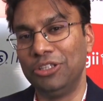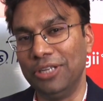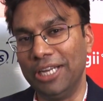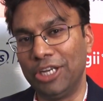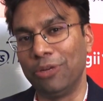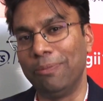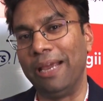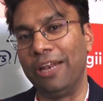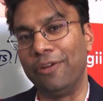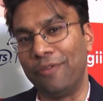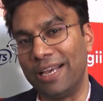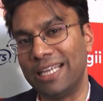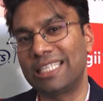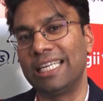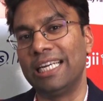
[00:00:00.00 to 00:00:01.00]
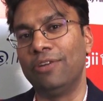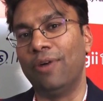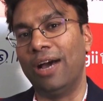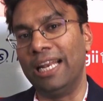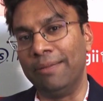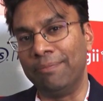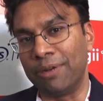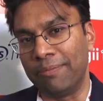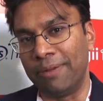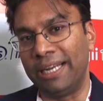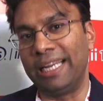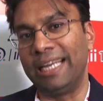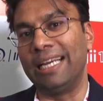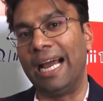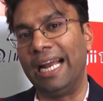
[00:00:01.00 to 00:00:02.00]
You need to be invested while
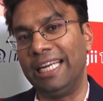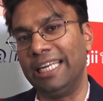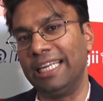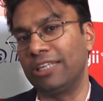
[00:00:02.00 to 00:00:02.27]
implementing IT